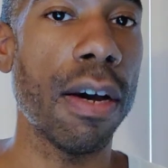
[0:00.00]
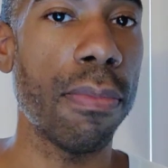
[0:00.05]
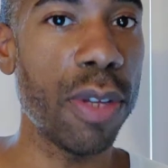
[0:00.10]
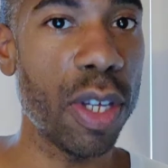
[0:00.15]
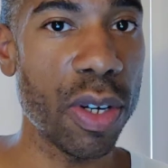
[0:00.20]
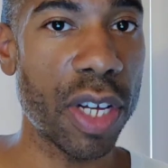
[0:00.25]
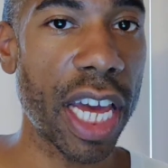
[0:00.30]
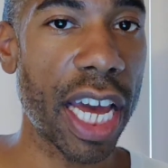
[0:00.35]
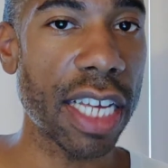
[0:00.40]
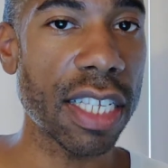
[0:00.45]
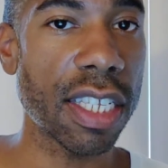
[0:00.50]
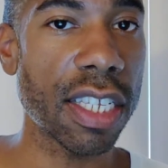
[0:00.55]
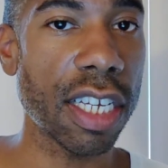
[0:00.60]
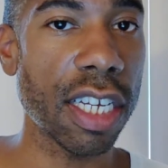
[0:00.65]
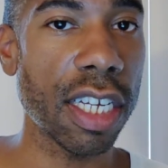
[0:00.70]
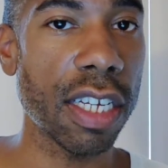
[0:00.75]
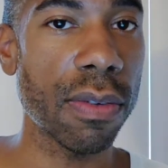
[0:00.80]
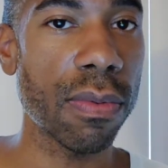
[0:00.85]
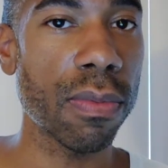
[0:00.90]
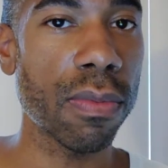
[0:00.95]

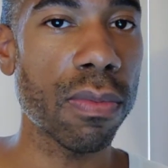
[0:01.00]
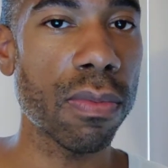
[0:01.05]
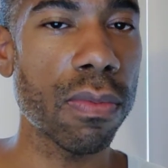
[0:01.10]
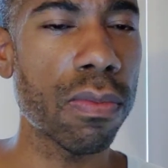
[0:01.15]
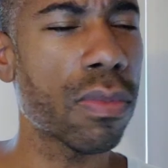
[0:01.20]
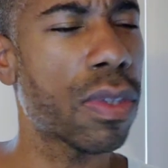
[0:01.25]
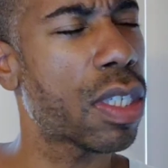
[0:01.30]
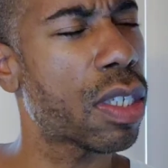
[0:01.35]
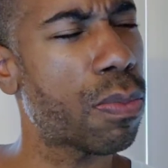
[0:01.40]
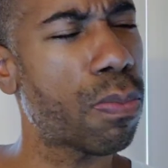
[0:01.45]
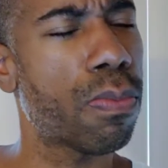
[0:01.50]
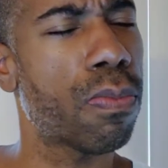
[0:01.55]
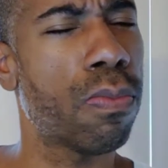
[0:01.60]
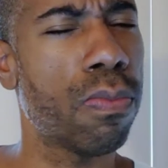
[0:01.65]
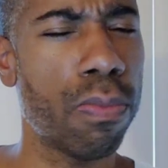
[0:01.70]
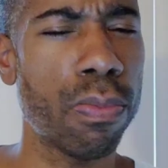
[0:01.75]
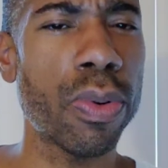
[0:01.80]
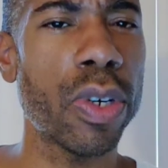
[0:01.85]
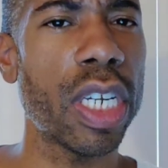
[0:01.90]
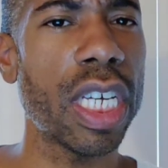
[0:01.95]
KIRWKC. It's
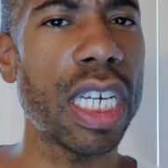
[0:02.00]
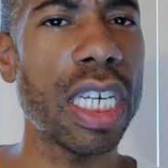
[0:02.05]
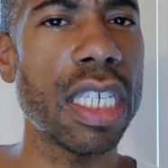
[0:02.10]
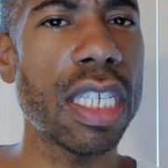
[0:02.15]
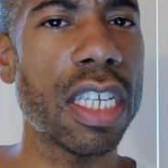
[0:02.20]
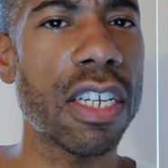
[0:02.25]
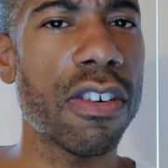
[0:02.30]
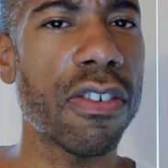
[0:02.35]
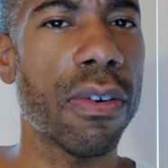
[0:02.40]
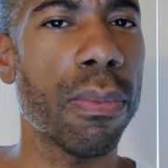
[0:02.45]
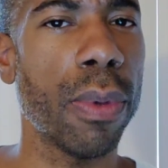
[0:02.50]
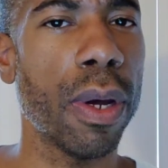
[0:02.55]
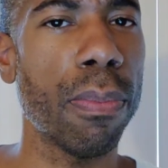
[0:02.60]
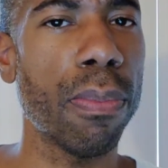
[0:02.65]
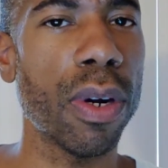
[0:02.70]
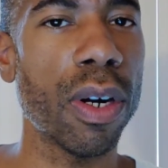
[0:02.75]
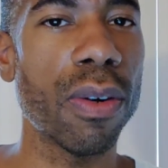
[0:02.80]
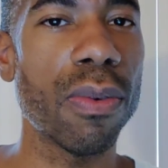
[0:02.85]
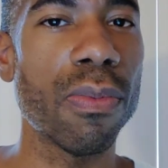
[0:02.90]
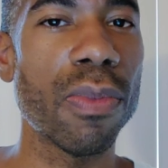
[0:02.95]
pretty easy to
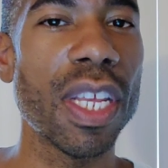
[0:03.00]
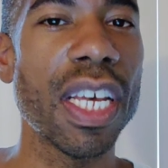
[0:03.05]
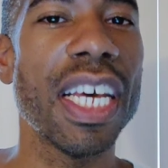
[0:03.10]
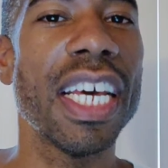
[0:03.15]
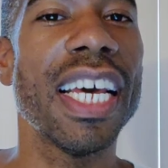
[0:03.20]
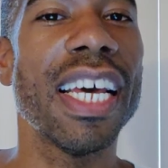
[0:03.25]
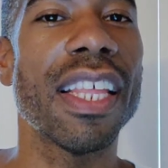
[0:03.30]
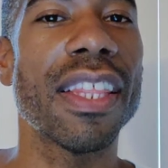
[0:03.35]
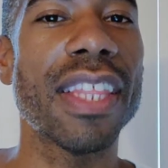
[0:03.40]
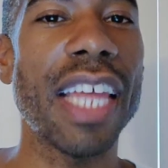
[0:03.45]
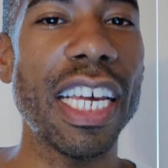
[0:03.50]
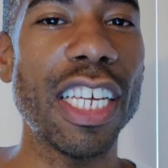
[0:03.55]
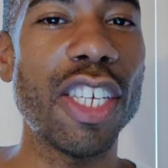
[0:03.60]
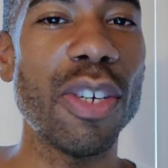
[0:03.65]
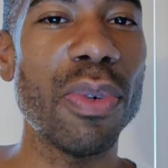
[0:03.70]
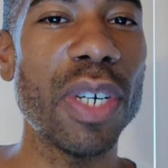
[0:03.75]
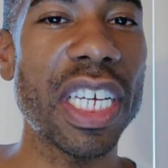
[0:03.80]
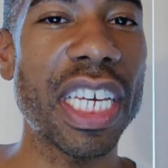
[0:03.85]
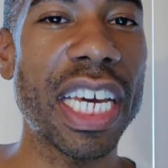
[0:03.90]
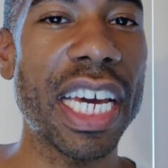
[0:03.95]
remember.
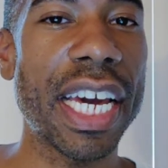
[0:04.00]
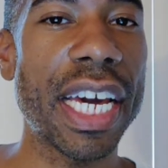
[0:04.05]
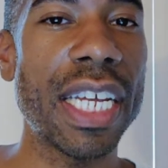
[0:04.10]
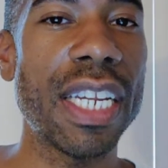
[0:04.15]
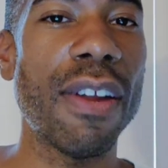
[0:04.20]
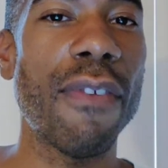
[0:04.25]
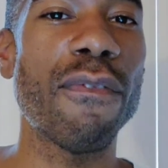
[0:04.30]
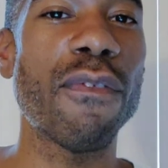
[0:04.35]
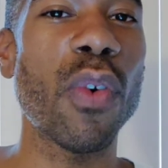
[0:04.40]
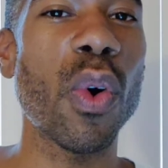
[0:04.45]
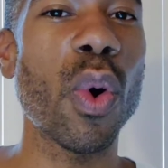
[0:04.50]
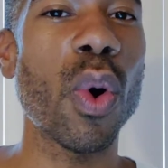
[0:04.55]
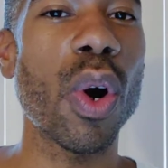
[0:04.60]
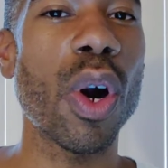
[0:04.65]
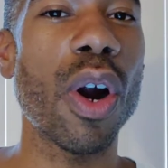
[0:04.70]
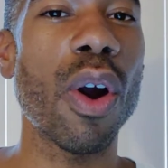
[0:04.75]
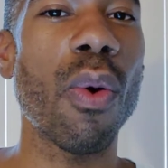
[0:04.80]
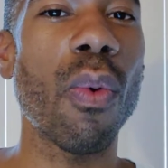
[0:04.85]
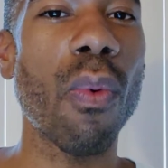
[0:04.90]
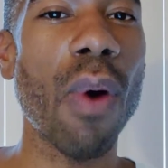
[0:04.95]
Thank you again
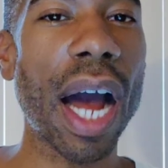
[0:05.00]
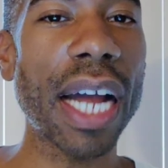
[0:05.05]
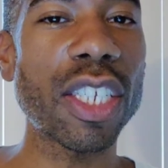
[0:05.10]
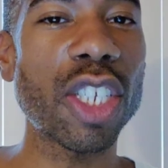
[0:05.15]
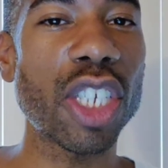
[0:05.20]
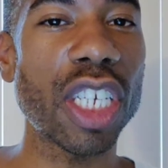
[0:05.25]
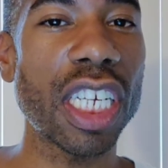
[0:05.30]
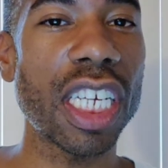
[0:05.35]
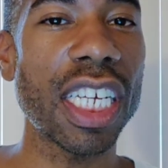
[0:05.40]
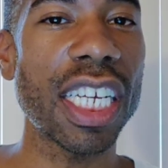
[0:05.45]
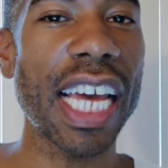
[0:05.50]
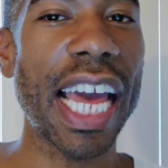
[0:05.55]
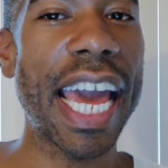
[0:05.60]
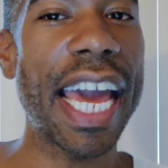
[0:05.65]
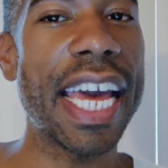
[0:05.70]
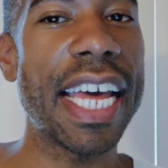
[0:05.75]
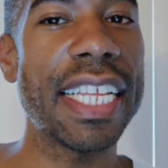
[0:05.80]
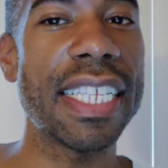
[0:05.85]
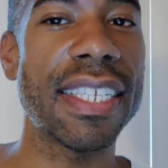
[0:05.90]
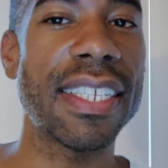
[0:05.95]
for watching
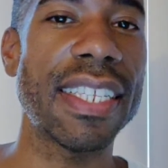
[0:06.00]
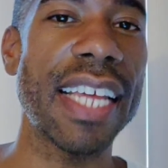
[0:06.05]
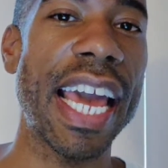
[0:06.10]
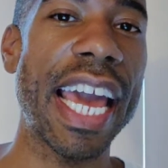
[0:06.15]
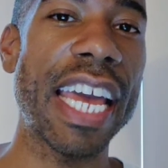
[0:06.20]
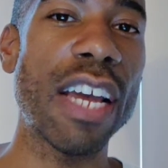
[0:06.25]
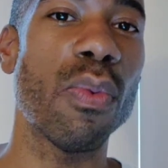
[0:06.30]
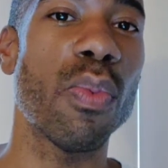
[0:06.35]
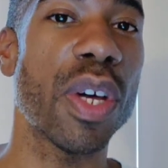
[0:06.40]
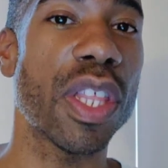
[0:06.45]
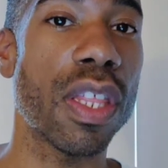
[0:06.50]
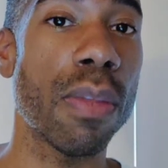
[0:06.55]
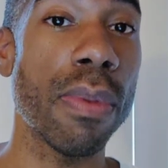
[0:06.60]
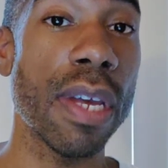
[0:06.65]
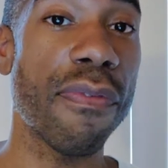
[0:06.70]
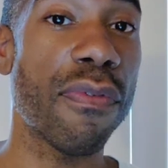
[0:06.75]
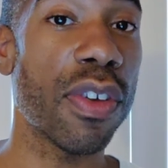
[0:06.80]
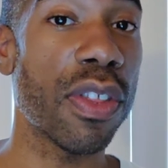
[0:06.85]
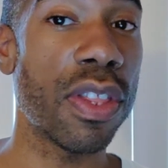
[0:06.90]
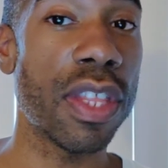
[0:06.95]
and staying with
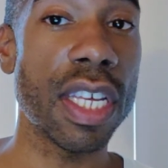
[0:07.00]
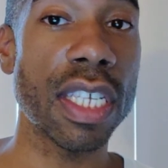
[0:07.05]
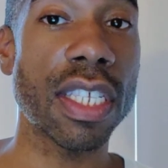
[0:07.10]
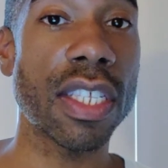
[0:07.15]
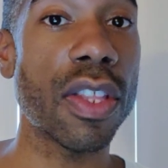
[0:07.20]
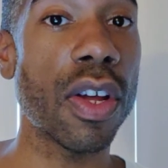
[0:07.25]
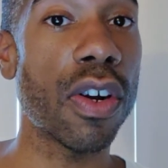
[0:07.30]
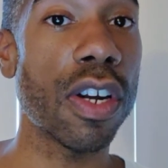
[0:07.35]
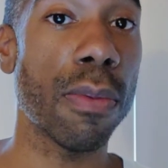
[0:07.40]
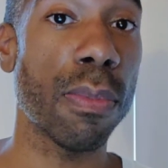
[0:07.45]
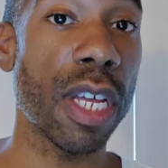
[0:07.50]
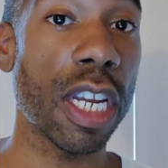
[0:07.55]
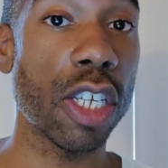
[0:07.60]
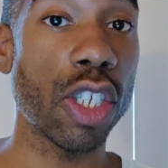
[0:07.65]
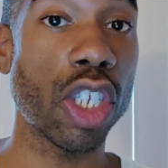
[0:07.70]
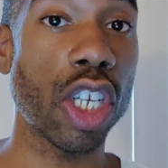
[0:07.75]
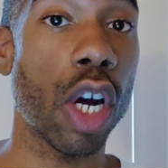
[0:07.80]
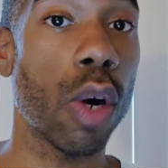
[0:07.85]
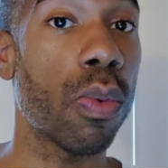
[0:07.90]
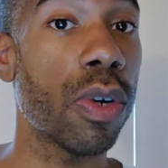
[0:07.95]
me for this 30
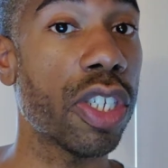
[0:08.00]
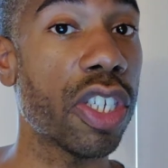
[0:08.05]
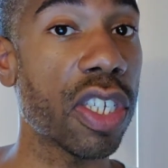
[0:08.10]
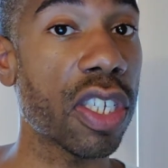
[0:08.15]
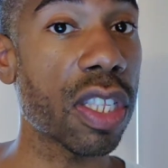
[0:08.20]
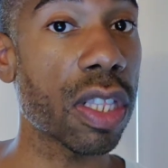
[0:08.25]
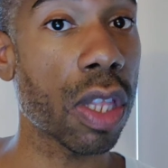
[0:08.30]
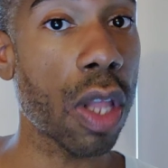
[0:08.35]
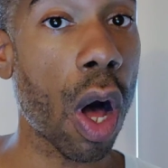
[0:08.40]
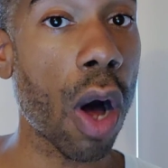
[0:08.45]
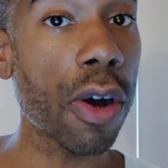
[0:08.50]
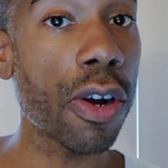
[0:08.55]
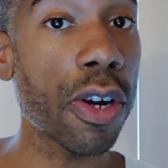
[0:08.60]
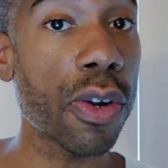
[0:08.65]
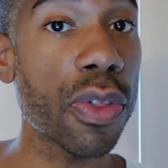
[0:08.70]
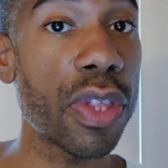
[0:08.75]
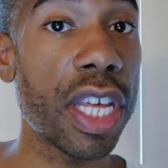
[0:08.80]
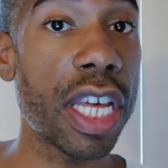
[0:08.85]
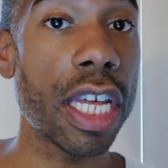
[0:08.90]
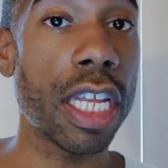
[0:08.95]
minute show, which is
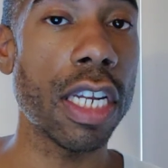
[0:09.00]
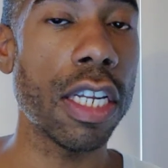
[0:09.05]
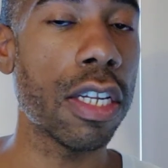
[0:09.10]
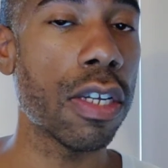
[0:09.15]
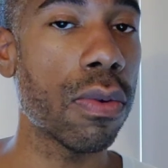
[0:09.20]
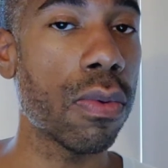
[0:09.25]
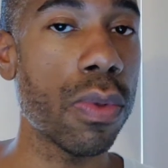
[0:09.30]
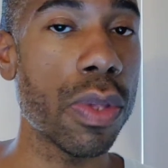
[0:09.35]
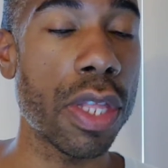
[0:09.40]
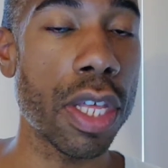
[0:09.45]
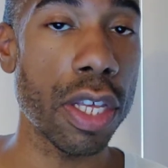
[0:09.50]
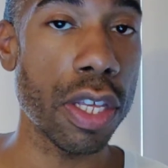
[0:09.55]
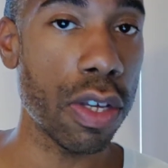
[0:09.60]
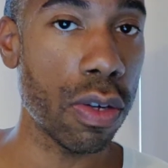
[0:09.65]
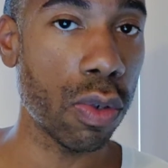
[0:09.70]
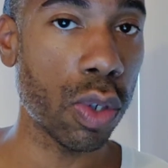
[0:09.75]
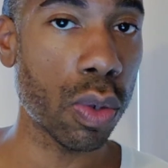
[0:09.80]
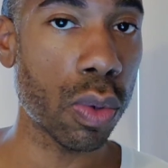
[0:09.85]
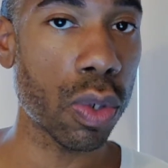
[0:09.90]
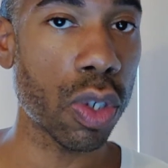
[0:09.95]
longer than the
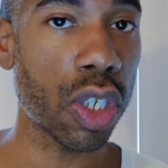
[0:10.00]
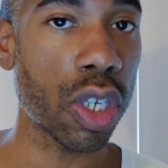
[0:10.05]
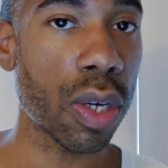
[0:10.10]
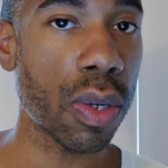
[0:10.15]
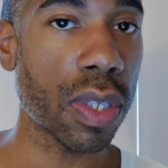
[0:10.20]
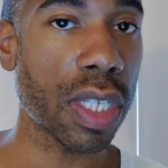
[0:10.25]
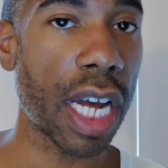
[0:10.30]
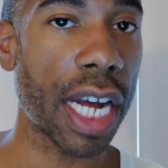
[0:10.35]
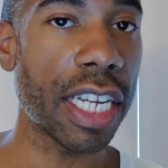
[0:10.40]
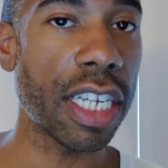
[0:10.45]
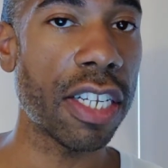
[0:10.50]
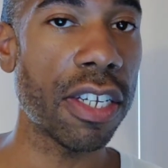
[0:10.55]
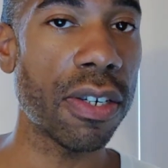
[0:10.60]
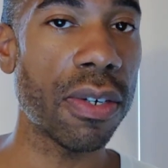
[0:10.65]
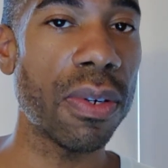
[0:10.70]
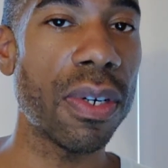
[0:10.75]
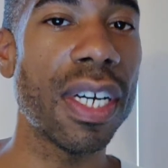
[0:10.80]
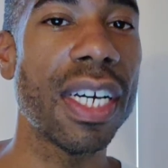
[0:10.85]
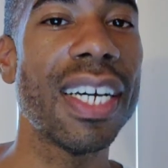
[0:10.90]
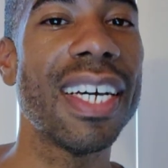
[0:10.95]
usual shows I
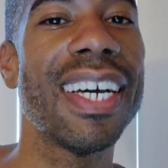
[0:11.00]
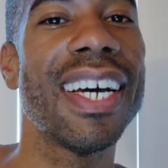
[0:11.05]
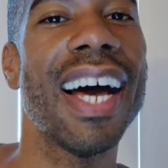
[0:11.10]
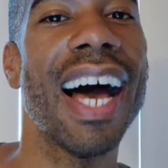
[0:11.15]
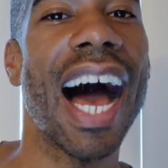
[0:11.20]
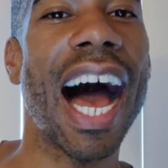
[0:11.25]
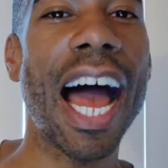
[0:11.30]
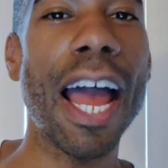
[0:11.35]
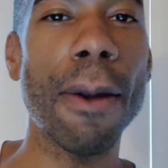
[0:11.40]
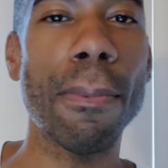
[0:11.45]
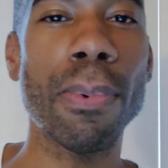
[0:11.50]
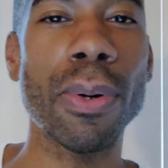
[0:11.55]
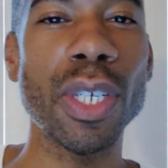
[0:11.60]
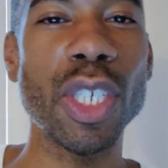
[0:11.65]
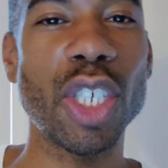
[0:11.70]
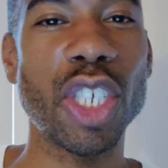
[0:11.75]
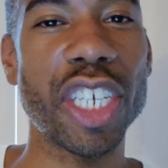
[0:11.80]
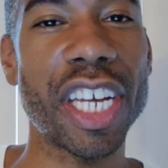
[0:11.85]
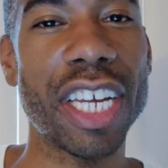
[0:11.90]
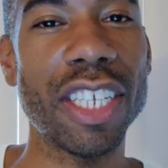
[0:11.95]
do. I
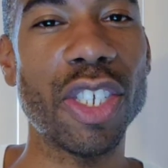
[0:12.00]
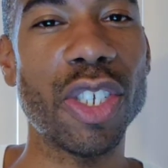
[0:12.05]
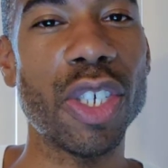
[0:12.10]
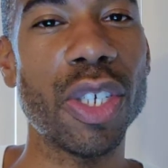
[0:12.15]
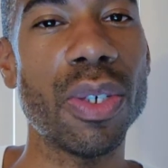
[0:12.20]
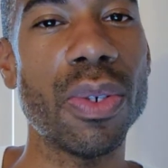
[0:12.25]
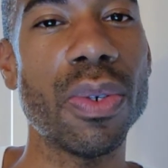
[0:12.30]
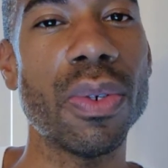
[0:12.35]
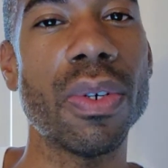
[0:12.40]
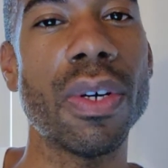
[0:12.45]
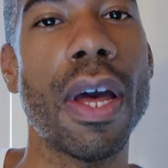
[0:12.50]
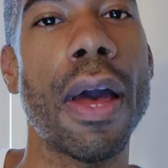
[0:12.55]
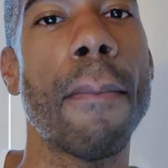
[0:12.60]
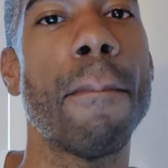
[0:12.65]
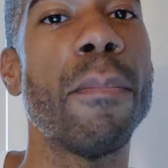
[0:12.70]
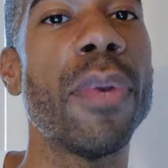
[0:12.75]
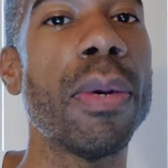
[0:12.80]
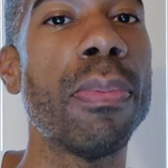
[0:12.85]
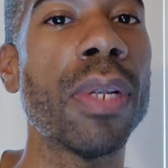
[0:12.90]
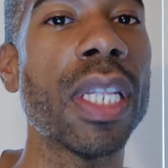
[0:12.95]
appreciate you
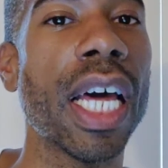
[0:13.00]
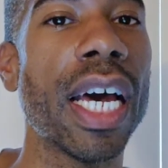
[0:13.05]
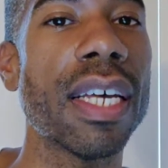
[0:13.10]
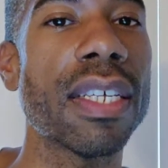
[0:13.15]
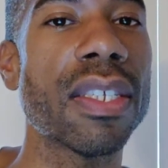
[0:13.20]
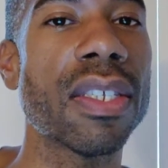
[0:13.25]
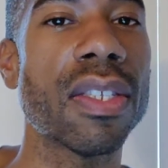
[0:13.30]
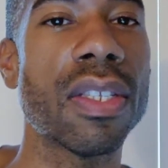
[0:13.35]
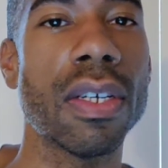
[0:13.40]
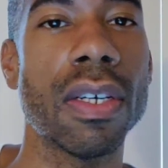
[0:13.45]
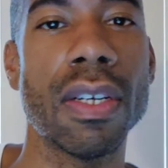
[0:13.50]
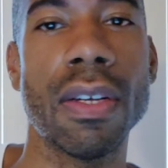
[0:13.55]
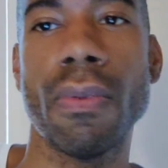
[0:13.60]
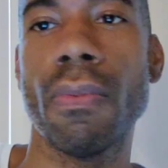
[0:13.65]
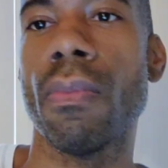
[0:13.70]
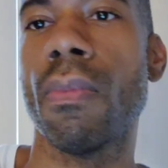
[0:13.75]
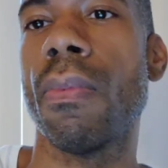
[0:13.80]
be blessed.